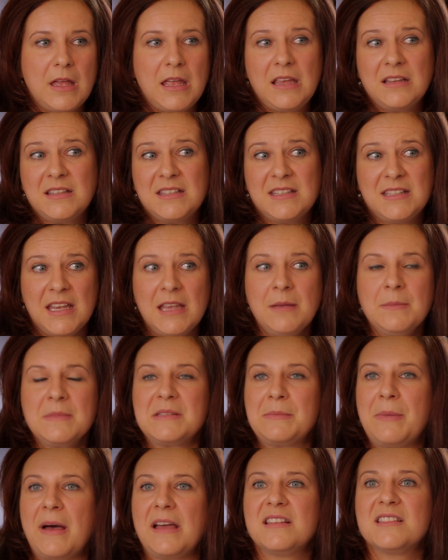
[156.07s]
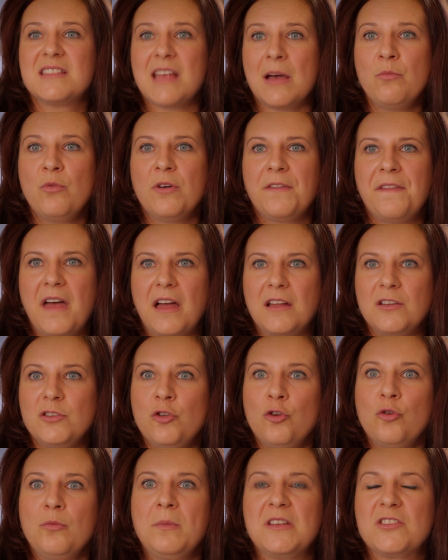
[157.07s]
it seems, by someone that
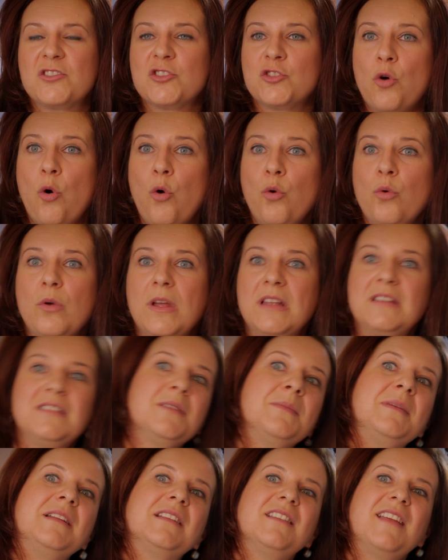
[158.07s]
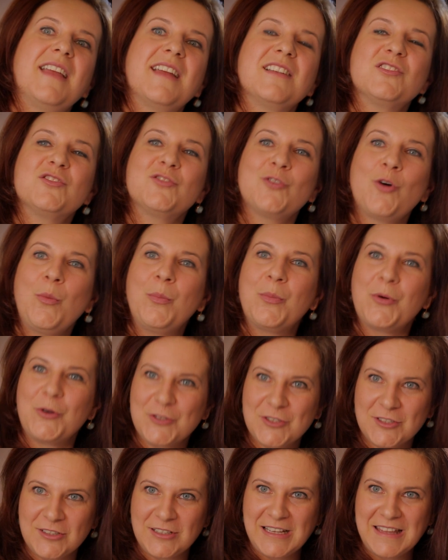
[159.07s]
knew me so intimately and so
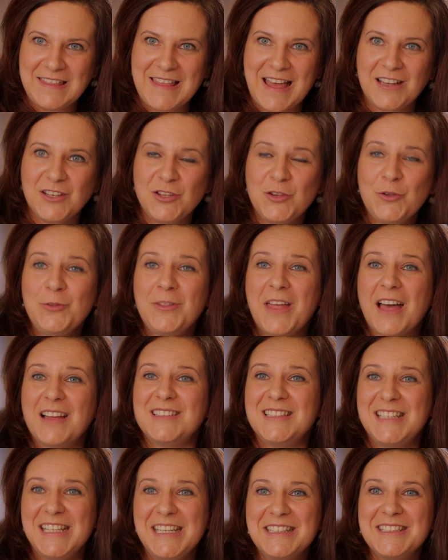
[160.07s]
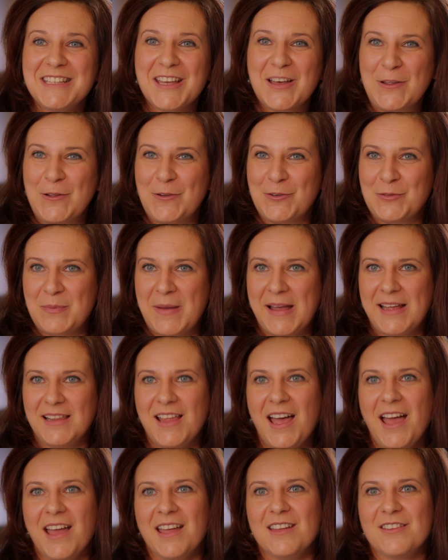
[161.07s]
personally, that knew that detail of my
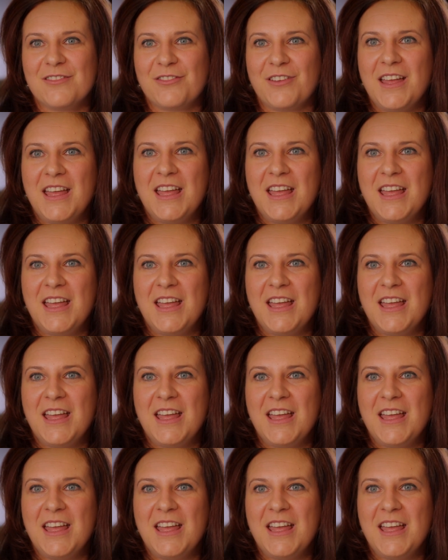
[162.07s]
life.